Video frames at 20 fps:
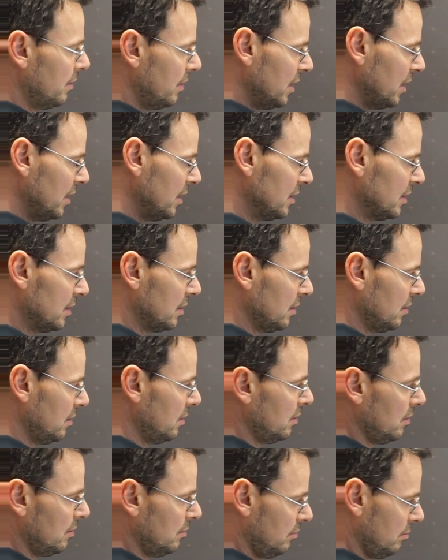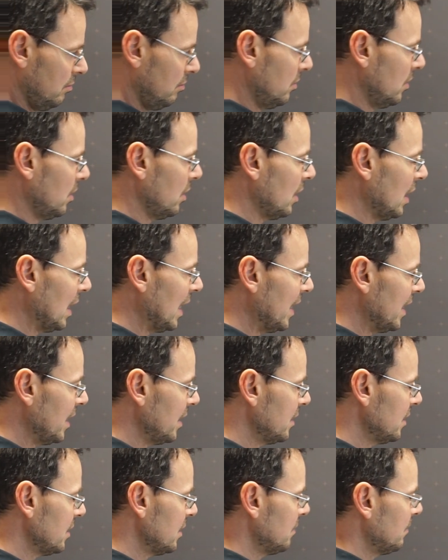these
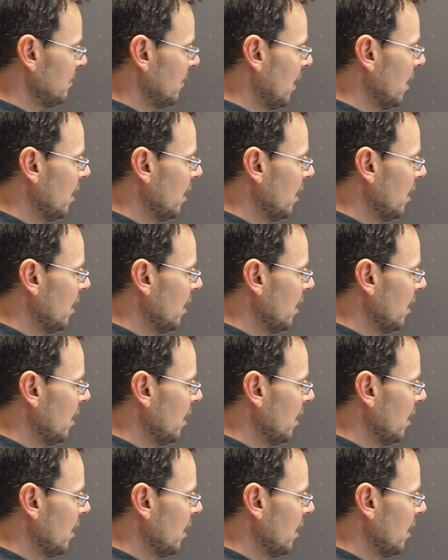lines.